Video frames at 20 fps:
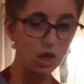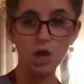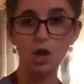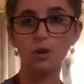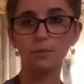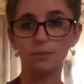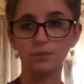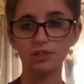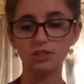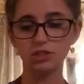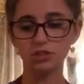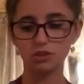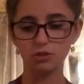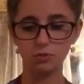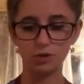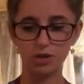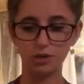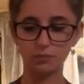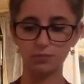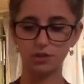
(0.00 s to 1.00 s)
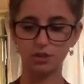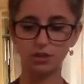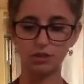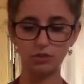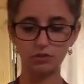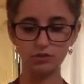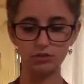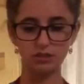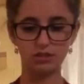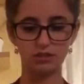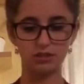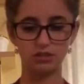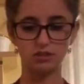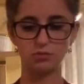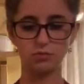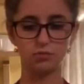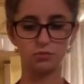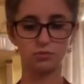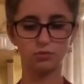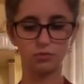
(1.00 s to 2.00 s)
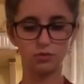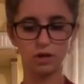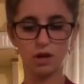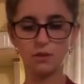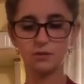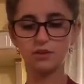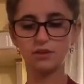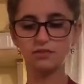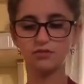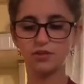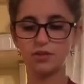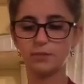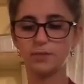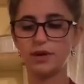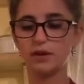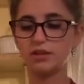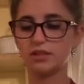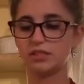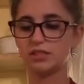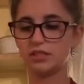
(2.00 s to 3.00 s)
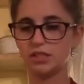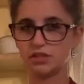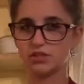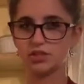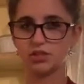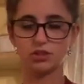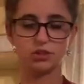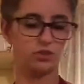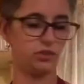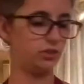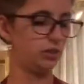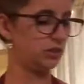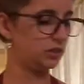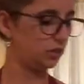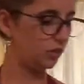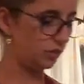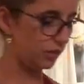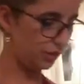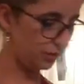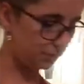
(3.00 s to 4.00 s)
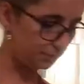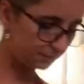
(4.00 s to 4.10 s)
But this is the one I'm going to use because this will probably fit about a dozen cookies on here.